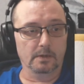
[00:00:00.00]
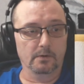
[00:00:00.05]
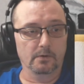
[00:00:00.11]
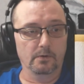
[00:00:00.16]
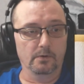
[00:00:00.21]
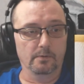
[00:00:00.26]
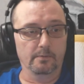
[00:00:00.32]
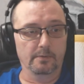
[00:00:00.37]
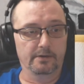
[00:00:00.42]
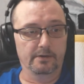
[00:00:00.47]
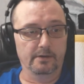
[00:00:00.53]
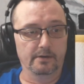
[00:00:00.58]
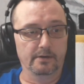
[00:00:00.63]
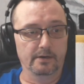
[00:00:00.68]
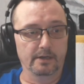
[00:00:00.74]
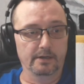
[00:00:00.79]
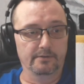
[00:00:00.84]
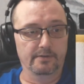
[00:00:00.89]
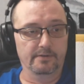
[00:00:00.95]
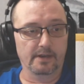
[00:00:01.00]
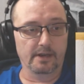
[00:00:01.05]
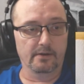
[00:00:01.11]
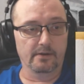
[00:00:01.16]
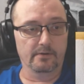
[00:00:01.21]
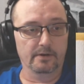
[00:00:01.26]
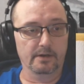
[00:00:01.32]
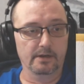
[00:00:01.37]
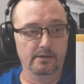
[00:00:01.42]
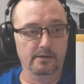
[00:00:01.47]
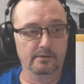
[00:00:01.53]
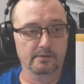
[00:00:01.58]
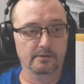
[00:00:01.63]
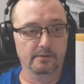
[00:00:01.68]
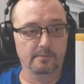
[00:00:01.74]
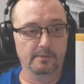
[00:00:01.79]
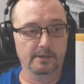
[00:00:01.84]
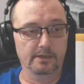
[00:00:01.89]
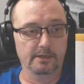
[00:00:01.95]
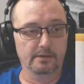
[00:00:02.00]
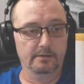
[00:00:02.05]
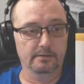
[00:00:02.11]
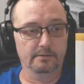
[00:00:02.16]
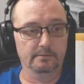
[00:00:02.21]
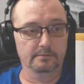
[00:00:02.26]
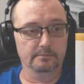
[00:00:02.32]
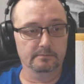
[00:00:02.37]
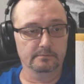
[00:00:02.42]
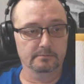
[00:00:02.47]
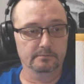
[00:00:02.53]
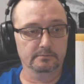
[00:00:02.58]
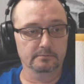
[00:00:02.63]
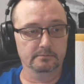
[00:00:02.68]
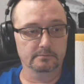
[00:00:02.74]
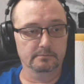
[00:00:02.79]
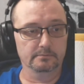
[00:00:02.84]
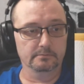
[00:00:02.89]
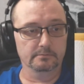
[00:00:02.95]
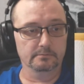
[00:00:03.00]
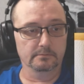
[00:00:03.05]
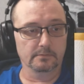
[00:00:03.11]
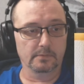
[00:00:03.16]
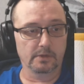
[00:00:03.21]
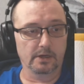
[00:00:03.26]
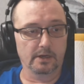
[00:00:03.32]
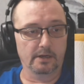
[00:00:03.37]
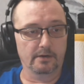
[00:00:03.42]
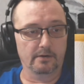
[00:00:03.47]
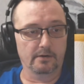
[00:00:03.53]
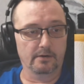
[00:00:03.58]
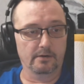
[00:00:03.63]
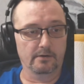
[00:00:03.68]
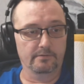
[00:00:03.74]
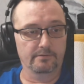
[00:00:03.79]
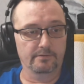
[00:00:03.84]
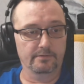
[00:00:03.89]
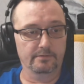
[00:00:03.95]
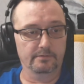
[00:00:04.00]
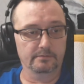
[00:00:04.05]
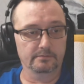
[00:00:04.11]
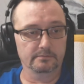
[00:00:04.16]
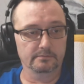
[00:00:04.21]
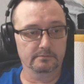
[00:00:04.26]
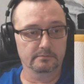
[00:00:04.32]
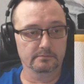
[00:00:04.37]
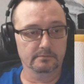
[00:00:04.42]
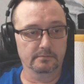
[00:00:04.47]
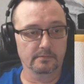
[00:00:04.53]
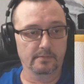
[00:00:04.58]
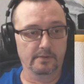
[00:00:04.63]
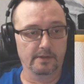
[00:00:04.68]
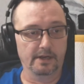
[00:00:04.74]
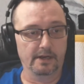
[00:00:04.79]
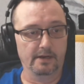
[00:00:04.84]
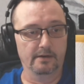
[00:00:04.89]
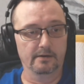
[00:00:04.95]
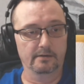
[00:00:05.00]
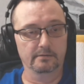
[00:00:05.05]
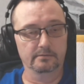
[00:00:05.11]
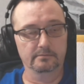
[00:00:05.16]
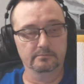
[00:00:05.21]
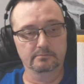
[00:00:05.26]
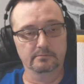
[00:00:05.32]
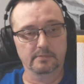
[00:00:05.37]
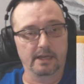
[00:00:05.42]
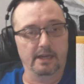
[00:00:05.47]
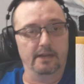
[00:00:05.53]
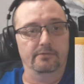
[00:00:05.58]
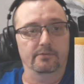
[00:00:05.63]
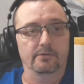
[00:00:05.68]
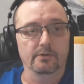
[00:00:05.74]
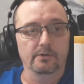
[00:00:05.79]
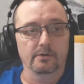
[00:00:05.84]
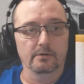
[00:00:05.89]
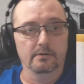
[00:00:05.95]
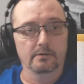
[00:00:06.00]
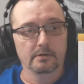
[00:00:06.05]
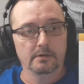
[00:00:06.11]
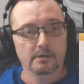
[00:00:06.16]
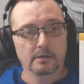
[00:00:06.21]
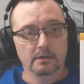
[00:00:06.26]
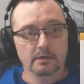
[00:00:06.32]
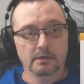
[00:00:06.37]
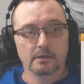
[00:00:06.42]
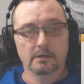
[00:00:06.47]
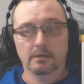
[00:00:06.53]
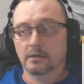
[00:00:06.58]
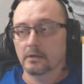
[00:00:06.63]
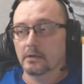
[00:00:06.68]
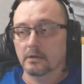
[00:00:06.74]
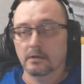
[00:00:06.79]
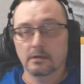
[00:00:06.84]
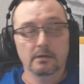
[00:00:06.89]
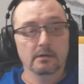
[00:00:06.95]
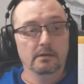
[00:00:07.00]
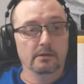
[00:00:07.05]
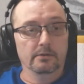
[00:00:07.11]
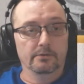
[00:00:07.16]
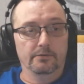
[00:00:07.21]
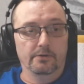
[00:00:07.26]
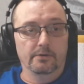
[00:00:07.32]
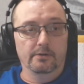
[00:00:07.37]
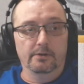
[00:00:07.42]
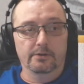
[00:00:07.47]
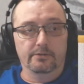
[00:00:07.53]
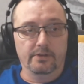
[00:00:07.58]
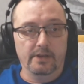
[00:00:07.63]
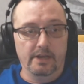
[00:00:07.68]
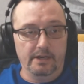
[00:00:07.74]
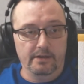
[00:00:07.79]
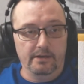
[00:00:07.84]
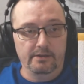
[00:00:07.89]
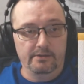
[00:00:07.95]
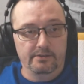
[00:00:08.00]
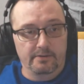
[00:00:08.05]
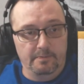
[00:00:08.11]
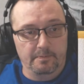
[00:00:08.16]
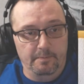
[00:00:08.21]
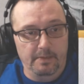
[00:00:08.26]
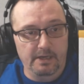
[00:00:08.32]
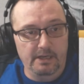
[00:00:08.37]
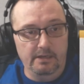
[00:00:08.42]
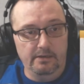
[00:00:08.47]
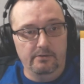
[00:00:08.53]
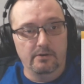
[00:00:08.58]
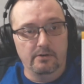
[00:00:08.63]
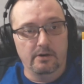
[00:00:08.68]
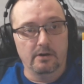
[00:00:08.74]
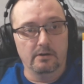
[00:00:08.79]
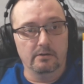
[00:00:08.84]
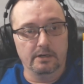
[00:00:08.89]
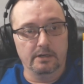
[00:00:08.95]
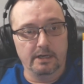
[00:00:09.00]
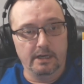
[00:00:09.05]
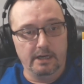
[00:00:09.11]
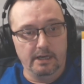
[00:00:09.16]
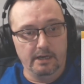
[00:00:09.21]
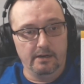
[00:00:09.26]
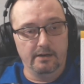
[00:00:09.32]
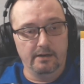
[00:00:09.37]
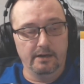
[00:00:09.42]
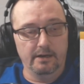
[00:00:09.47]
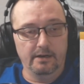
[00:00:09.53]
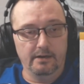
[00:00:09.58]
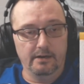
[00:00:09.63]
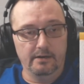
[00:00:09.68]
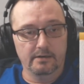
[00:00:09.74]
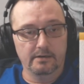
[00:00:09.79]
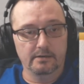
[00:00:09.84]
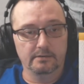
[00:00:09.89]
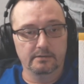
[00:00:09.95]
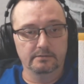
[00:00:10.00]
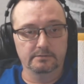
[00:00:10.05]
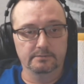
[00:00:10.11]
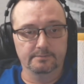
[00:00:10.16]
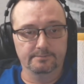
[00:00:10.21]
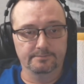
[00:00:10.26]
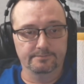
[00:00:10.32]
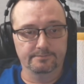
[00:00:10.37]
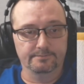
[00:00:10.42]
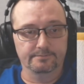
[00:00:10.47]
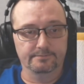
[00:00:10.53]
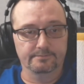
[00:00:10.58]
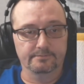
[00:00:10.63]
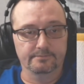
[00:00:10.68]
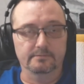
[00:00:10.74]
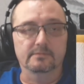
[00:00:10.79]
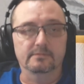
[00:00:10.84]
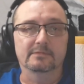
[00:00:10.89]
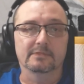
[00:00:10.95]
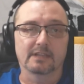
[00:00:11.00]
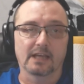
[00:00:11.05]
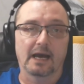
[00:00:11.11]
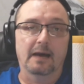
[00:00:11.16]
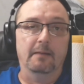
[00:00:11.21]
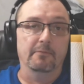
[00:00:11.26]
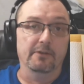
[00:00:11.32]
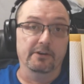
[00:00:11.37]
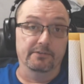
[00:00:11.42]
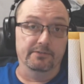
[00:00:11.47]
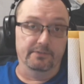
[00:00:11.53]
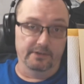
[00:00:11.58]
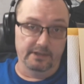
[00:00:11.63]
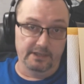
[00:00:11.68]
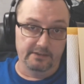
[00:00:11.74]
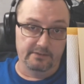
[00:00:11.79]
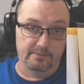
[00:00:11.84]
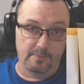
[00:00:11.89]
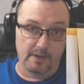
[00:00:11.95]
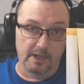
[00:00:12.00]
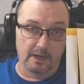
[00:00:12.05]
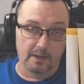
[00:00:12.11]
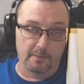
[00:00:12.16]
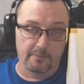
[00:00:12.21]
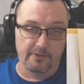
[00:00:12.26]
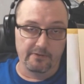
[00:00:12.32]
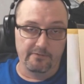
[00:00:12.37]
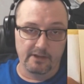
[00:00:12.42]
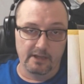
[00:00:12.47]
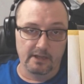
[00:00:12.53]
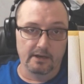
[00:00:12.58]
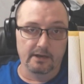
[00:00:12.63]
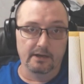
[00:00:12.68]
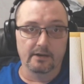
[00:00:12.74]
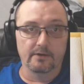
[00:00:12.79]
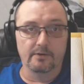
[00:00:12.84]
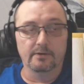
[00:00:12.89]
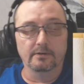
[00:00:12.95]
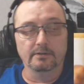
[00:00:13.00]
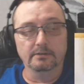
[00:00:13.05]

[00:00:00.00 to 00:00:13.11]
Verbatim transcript: let me turn that sound down a little bit. Not off. There. That's good. So it looks like he's speed drawing it out here. It's obviously he sped up the video.